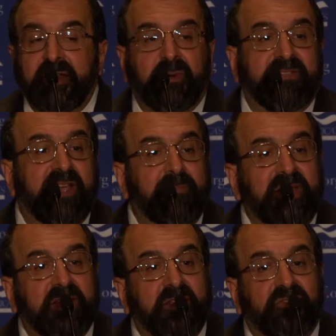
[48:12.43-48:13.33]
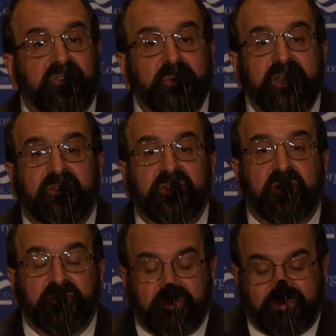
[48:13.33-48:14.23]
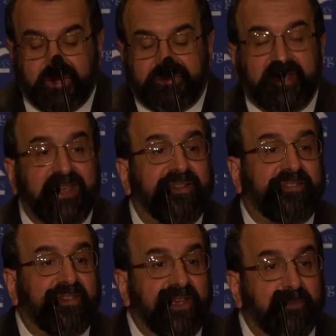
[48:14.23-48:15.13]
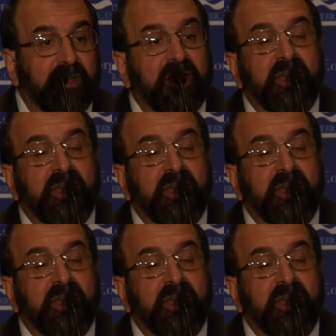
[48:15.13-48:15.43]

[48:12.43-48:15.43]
Now, what does that mean unless you're doing it to guard yourselves against them?